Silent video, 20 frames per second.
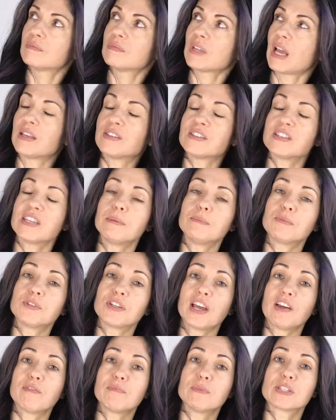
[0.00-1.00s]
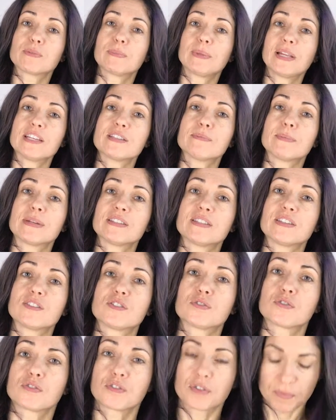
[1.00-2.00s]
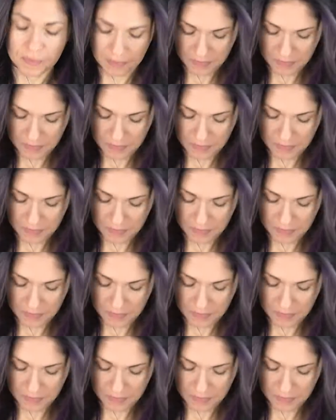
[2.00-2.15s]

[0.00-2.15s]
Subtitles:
I seem to have misplaced my scissors.